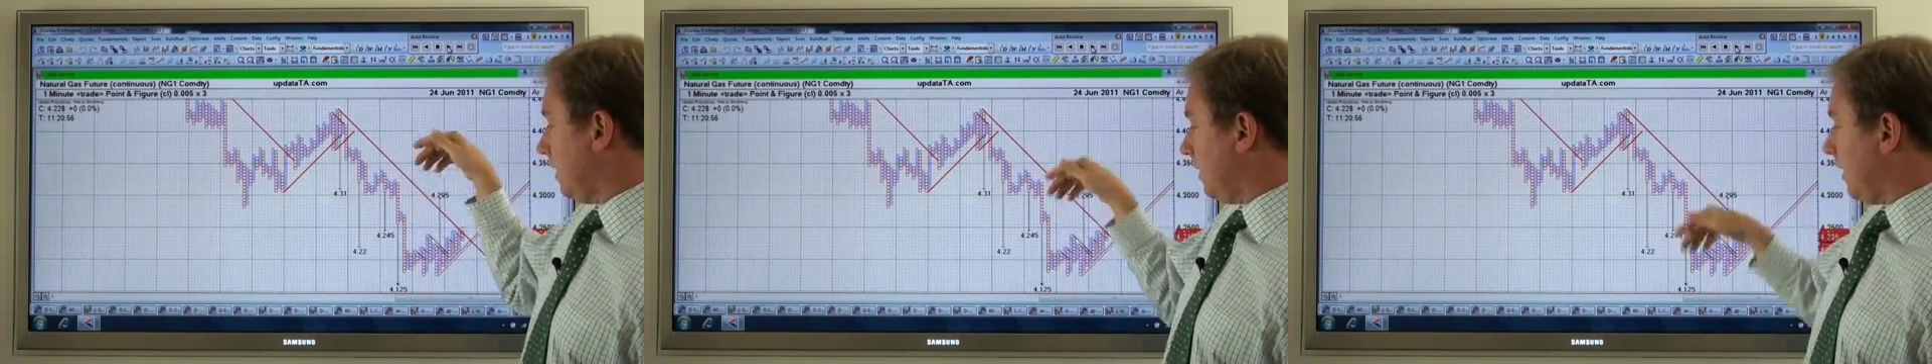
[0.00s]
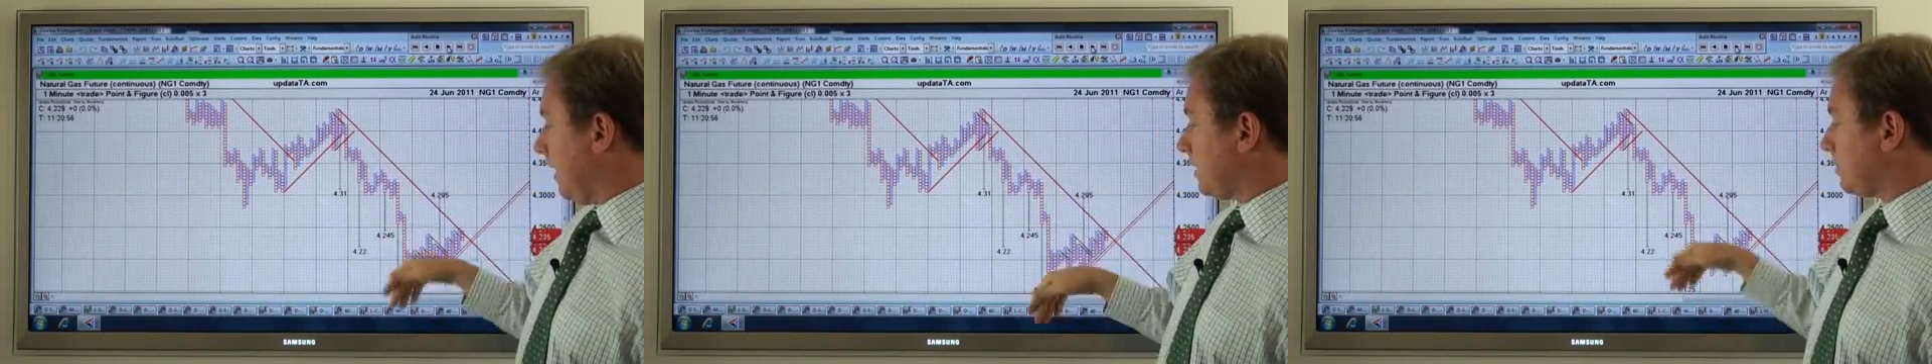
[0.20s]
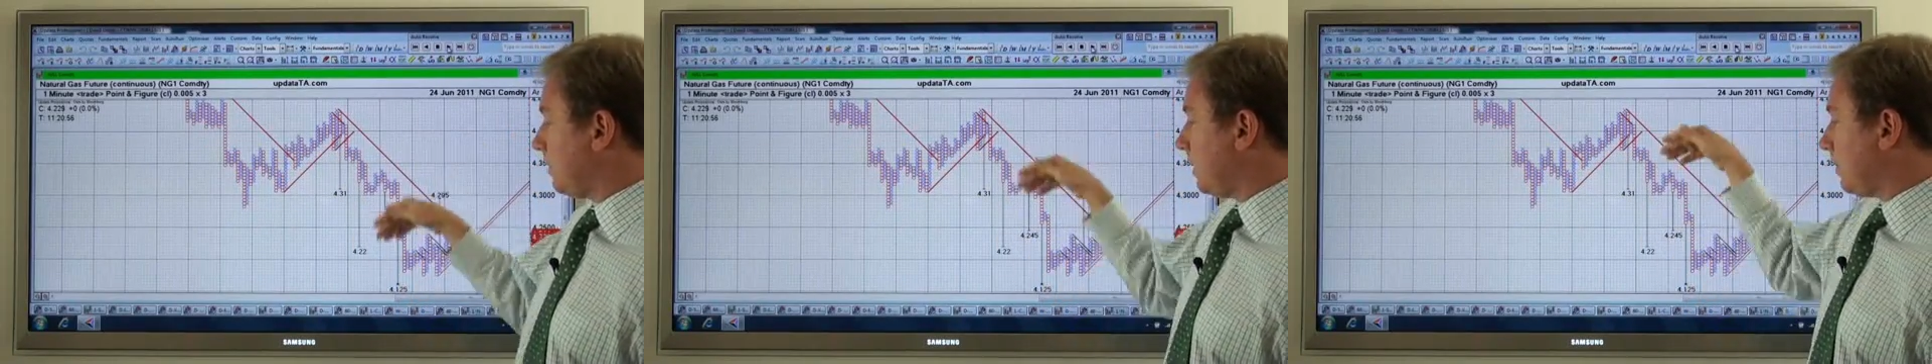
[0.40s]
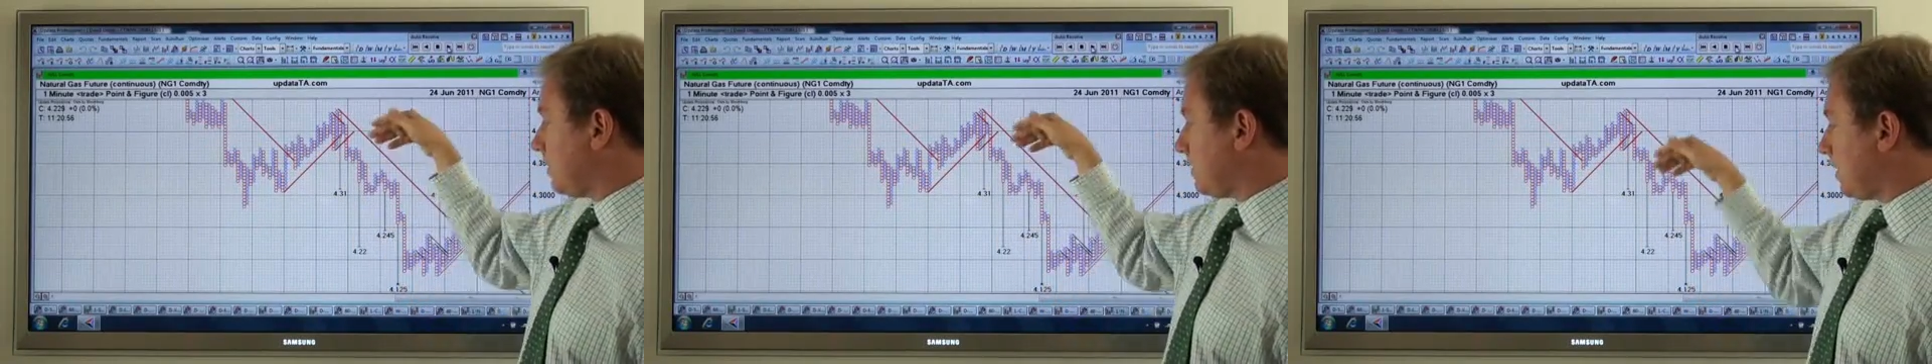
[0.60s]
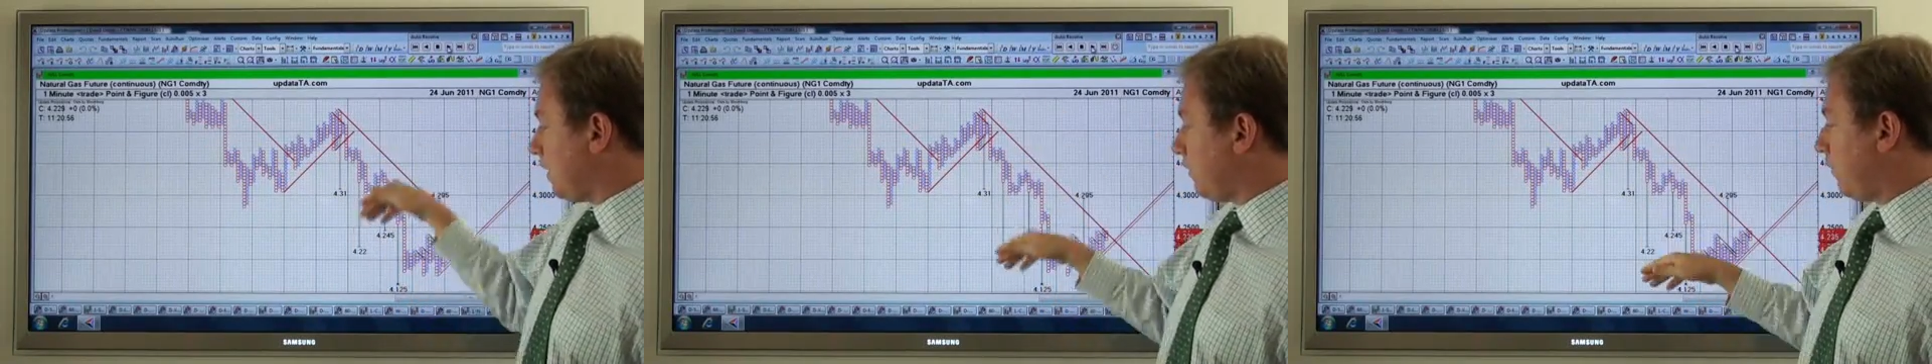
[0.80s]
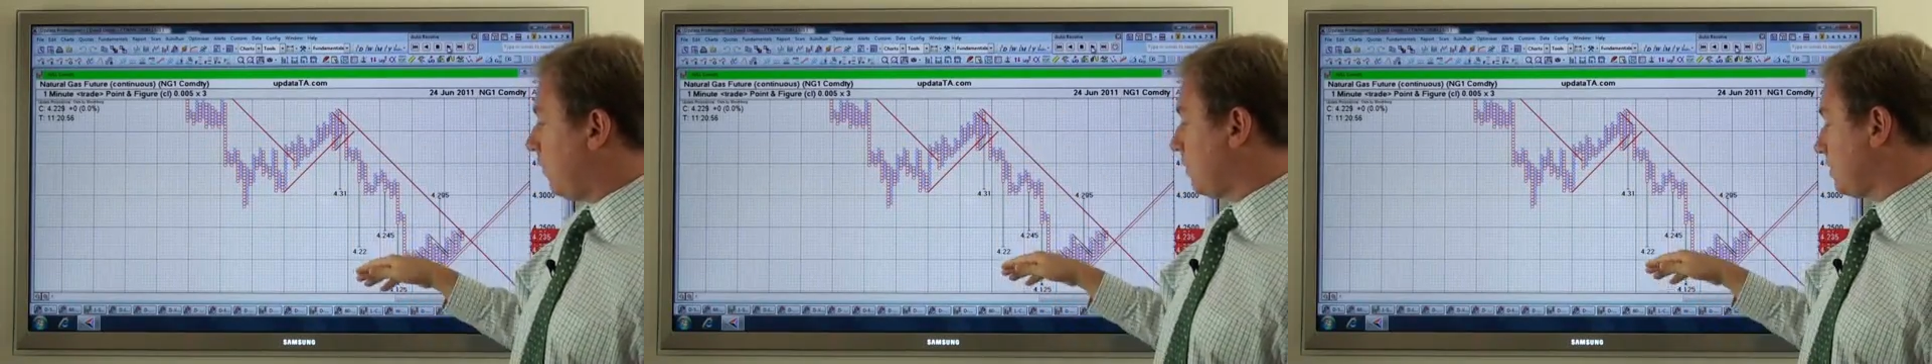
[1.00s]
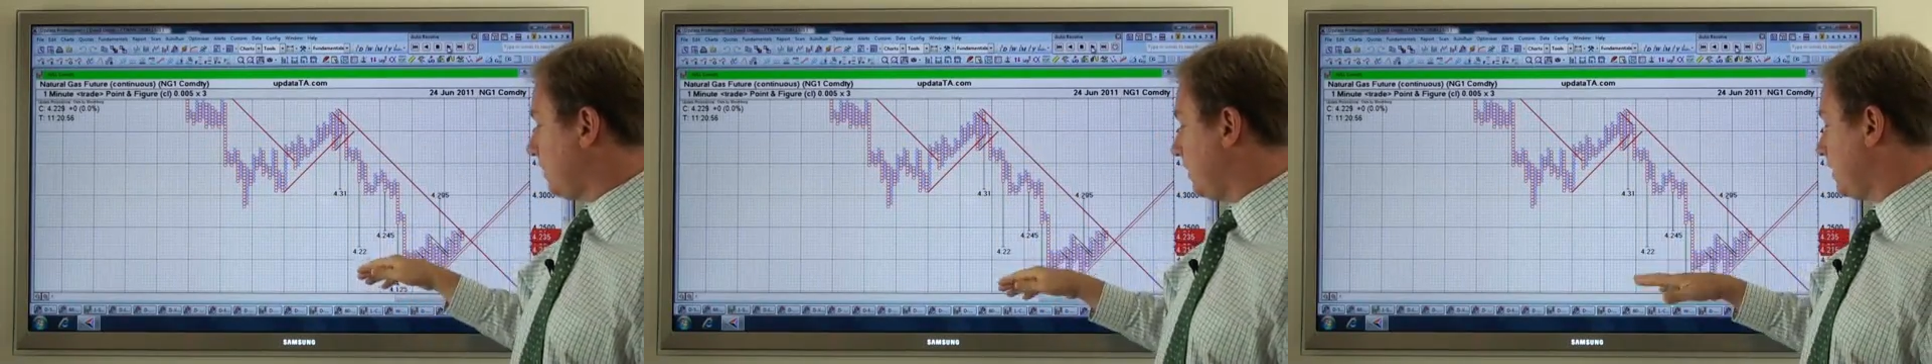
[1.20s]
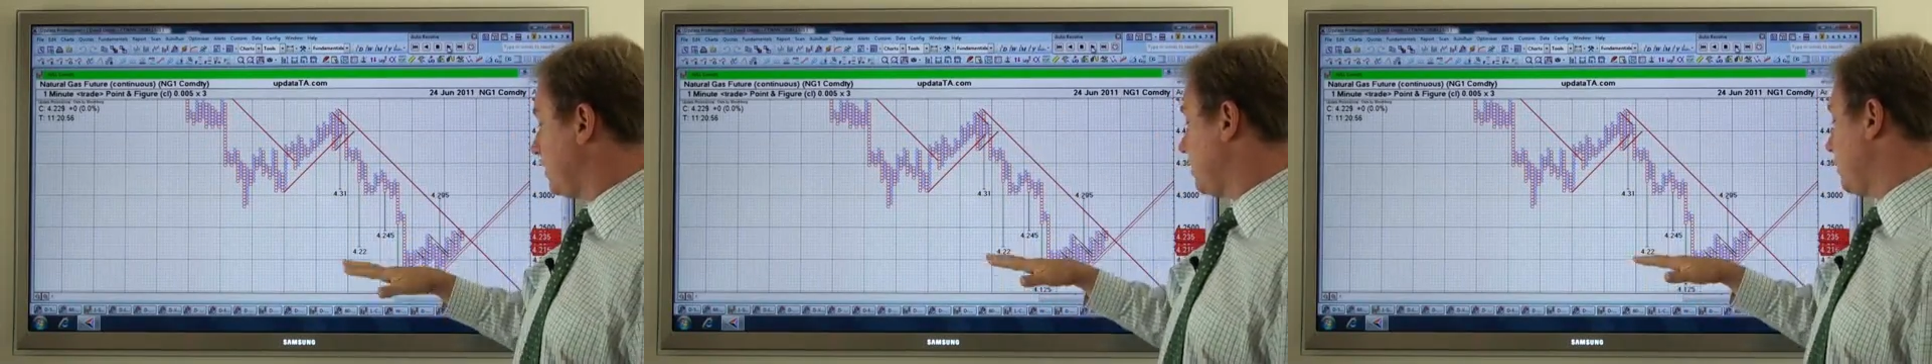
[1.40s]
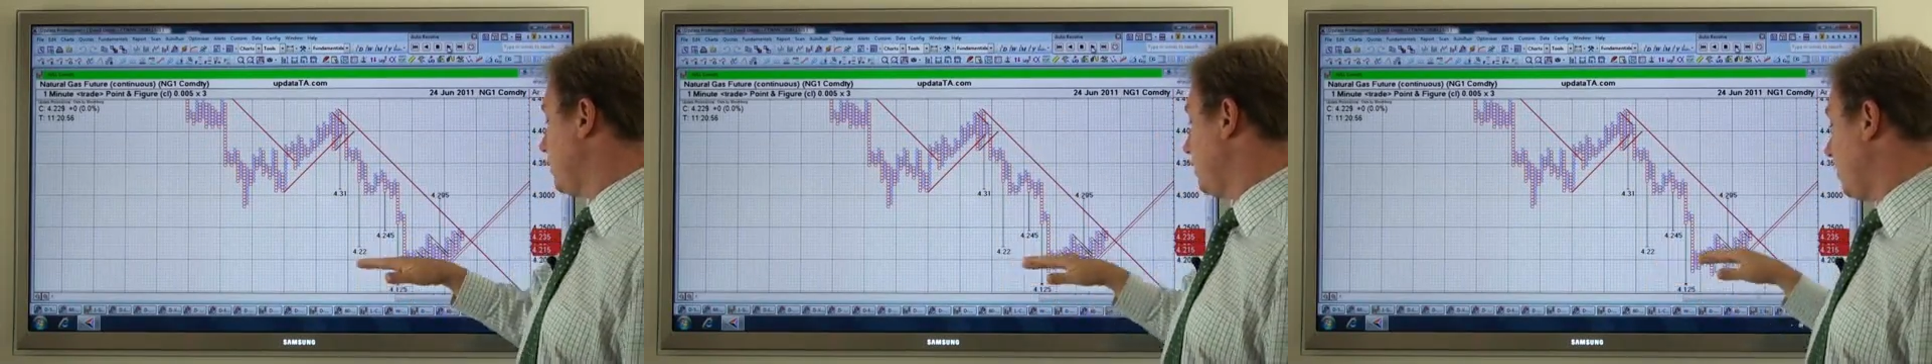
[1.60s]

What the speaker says: Last week we said 422,